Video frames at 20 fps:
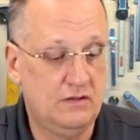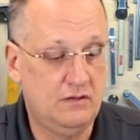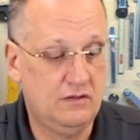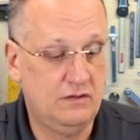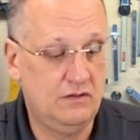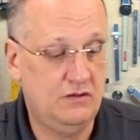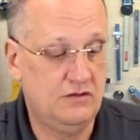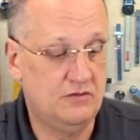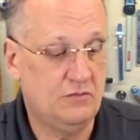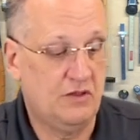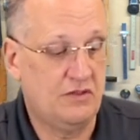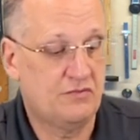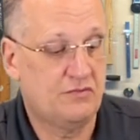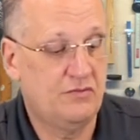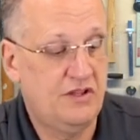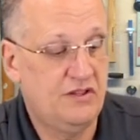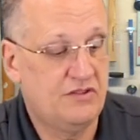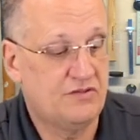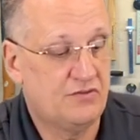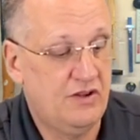use my
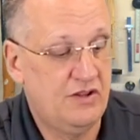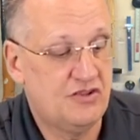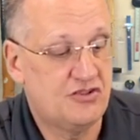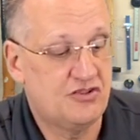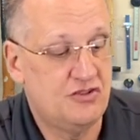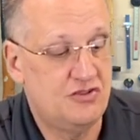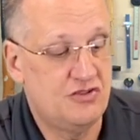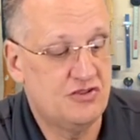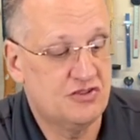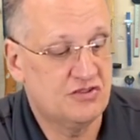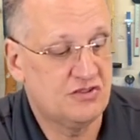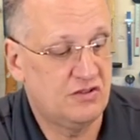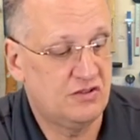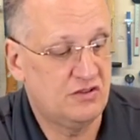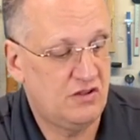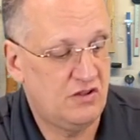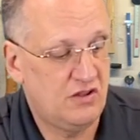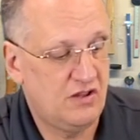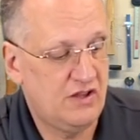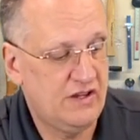3/8 wrench to just
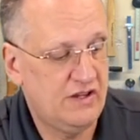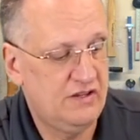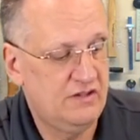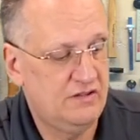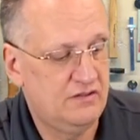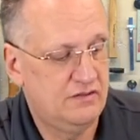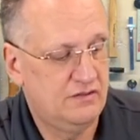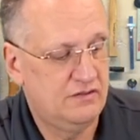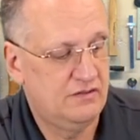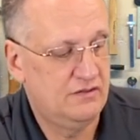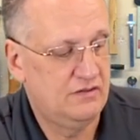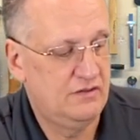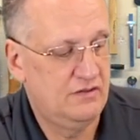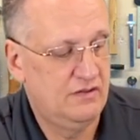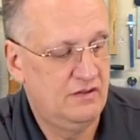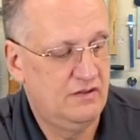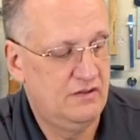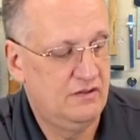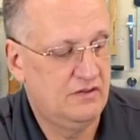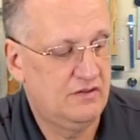align
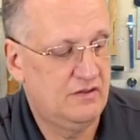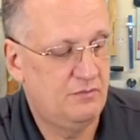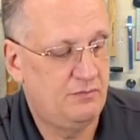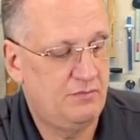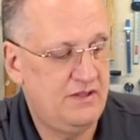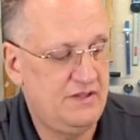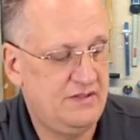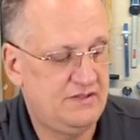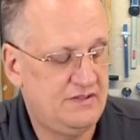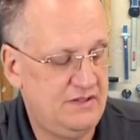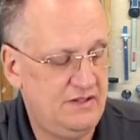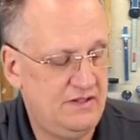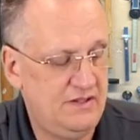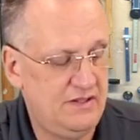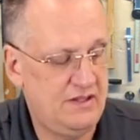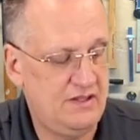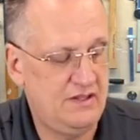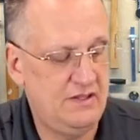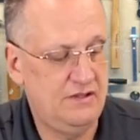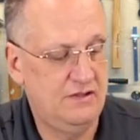the
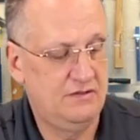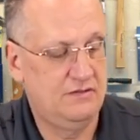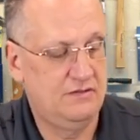PCD